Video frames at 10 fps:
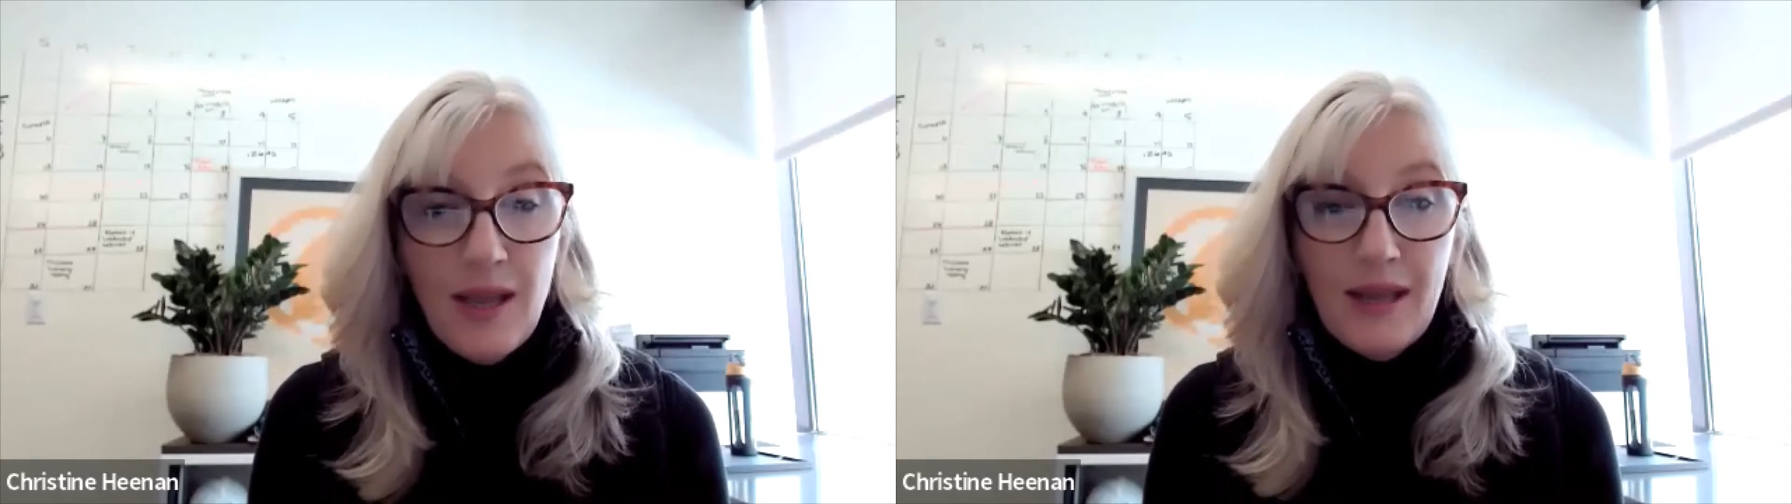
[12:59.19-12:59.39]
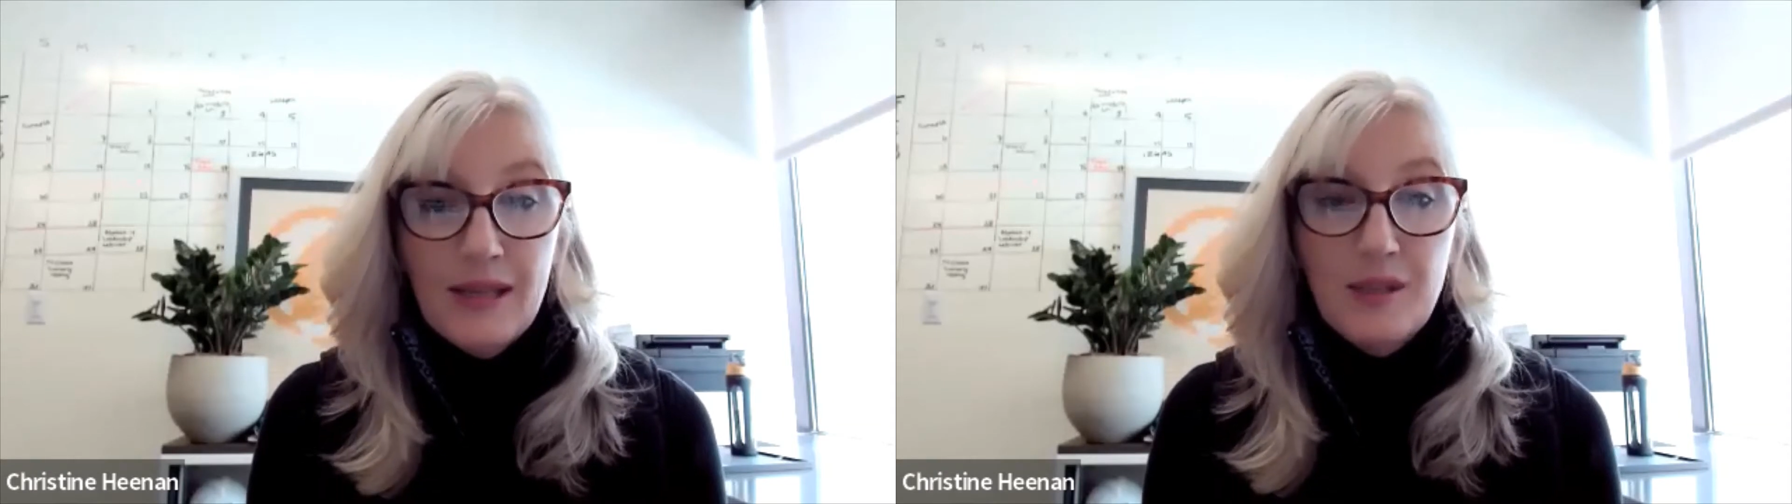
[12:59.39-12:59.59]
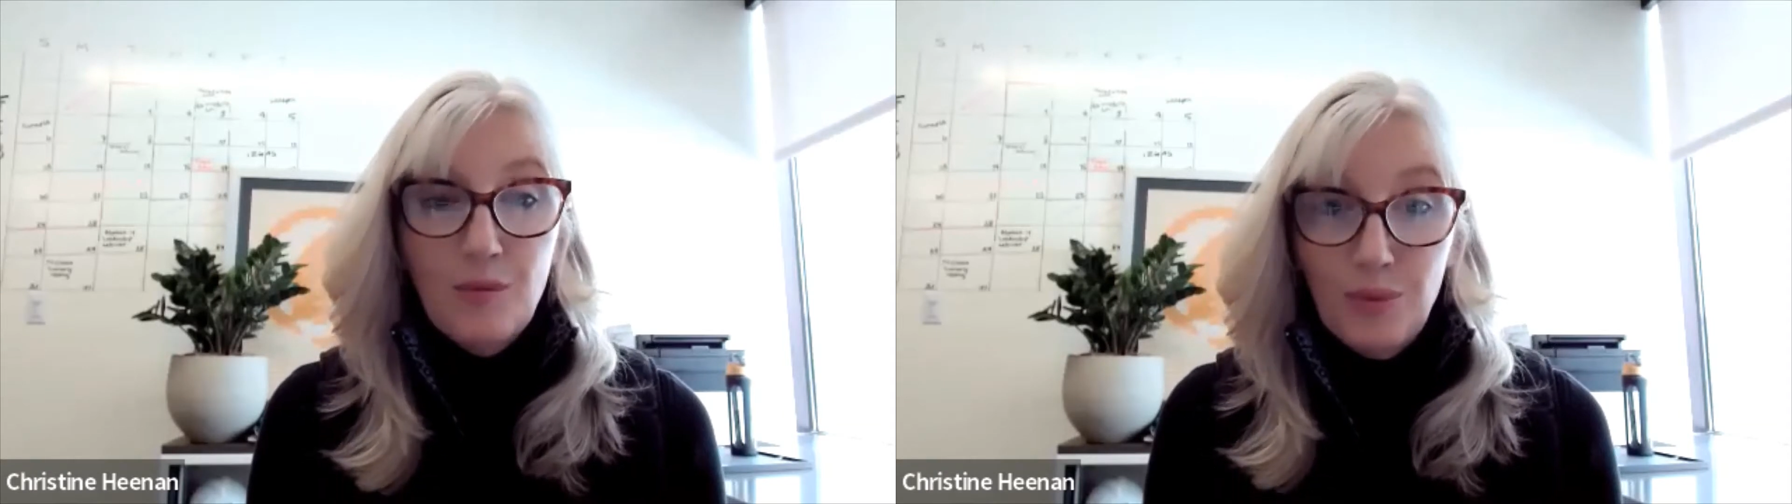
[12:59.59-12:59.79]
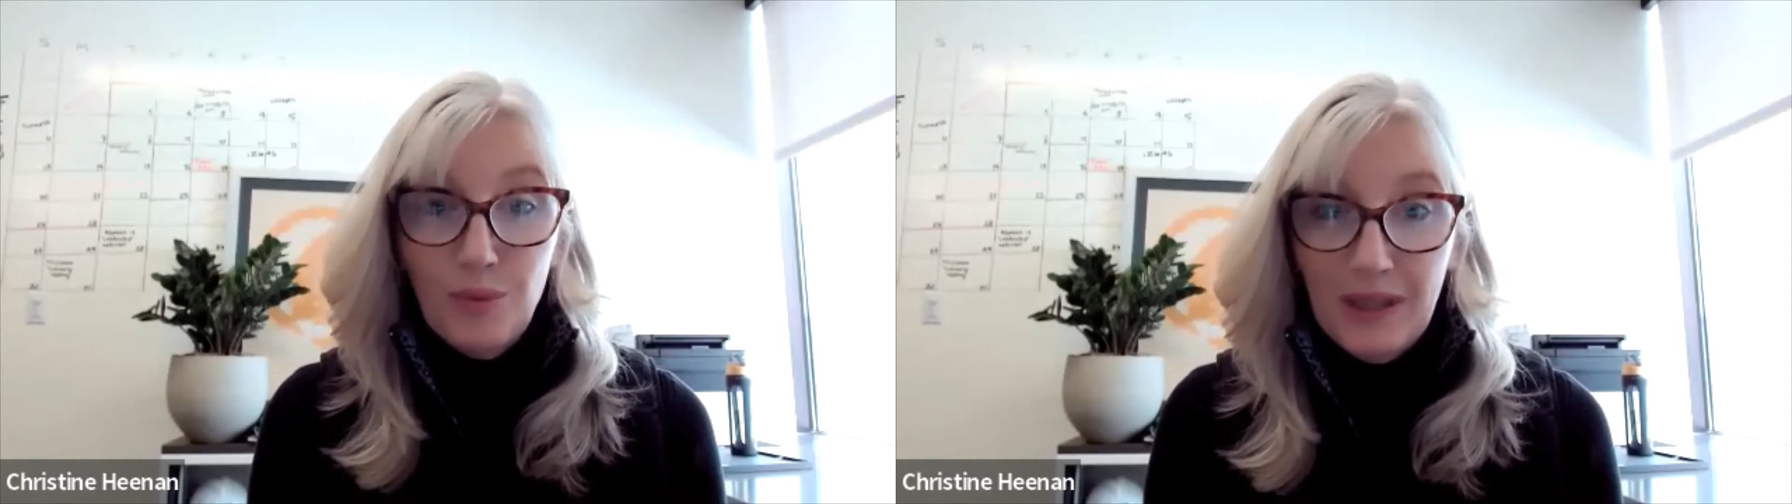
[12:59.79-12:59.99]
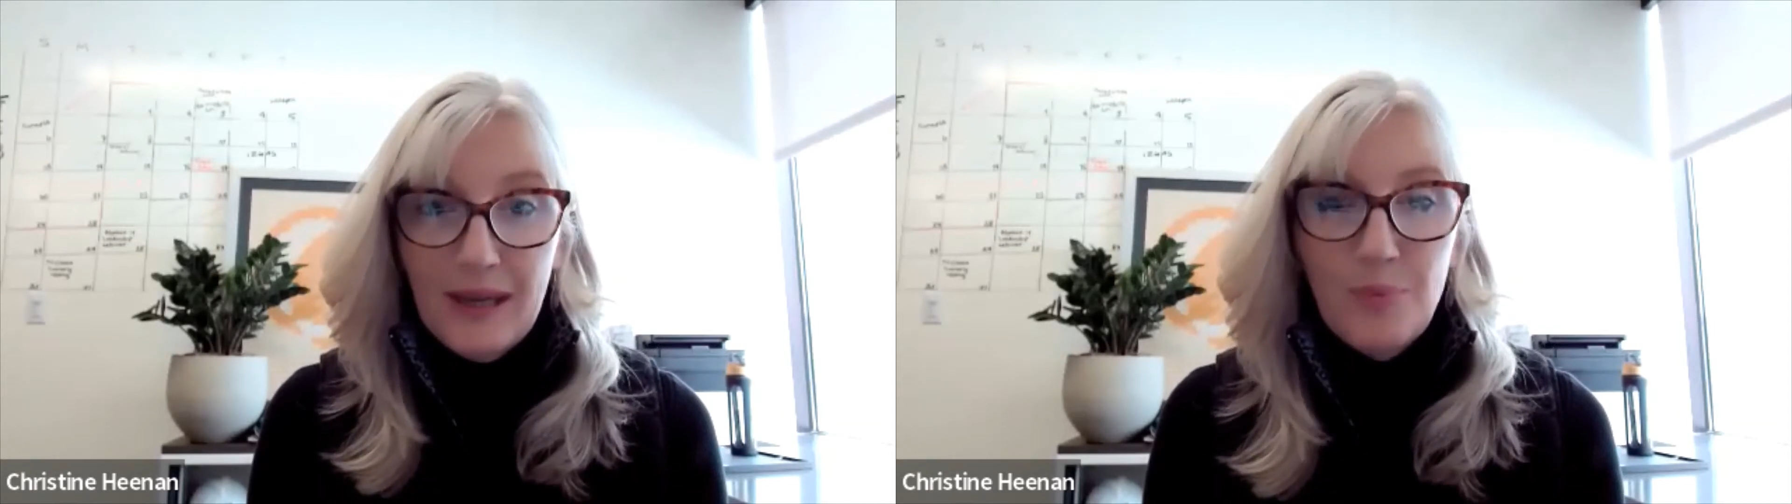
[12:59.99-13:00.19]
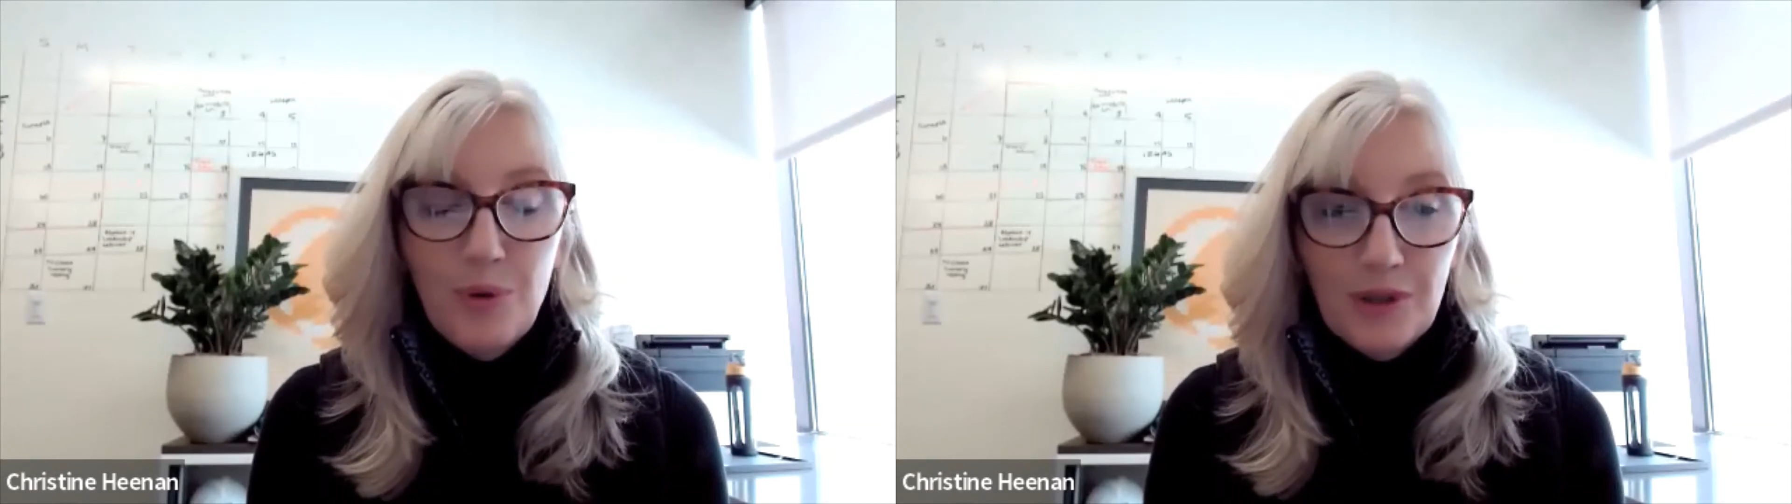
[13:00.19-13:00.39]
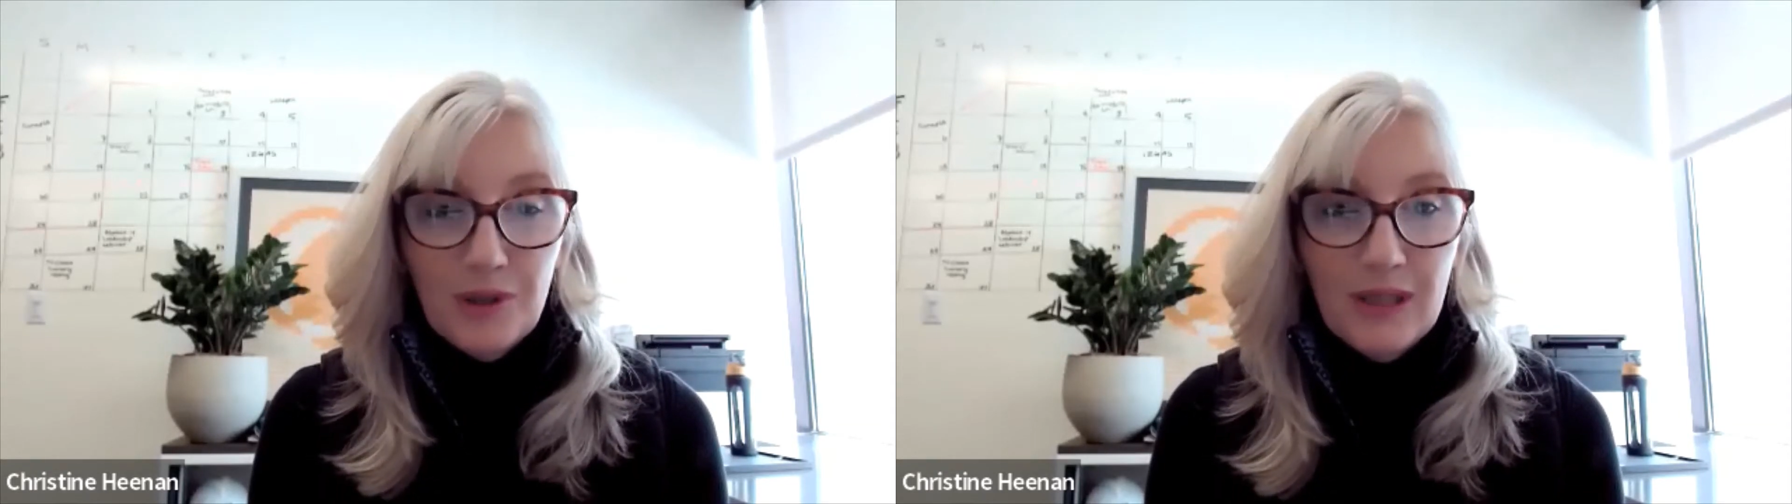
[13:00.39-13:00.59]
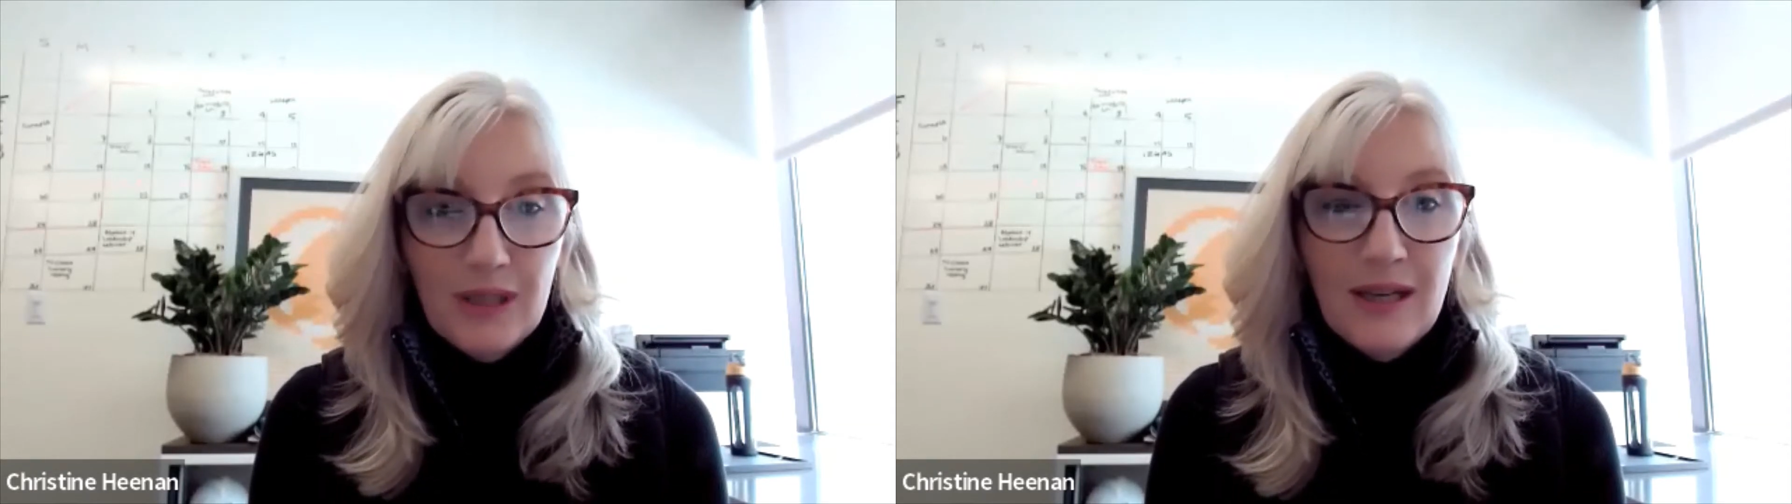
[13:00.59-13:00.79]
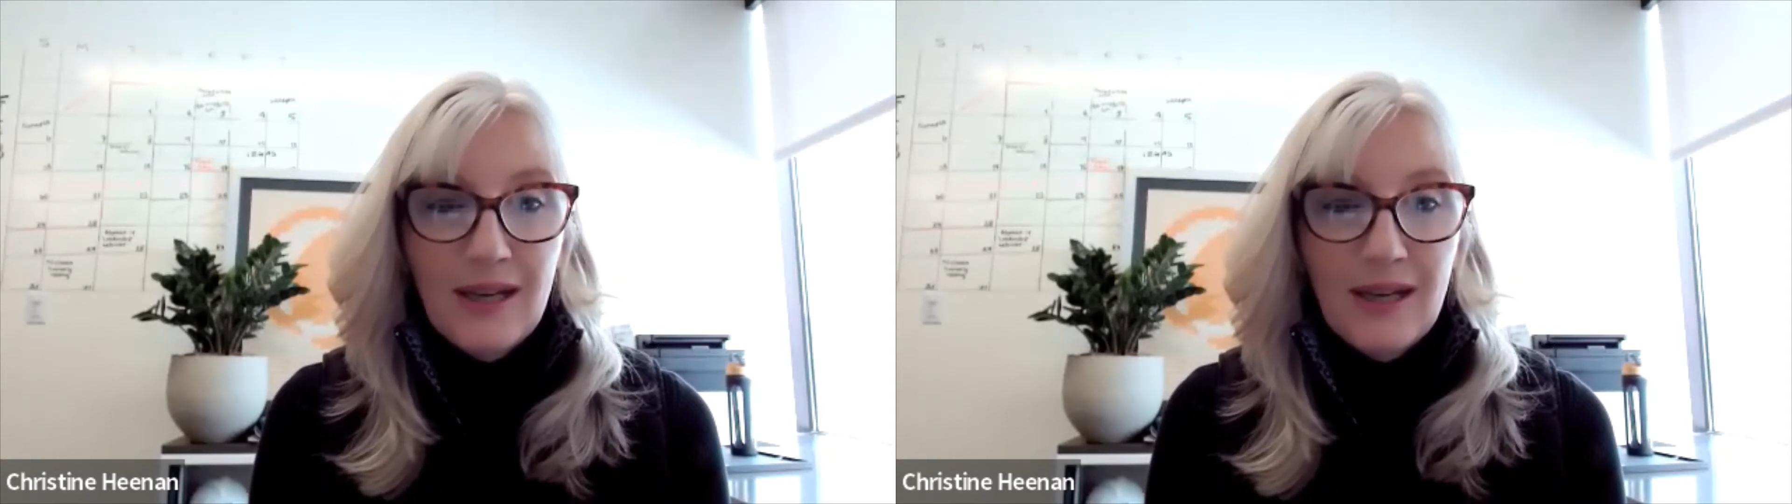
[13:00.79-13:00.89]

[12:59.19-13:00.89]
That's a really important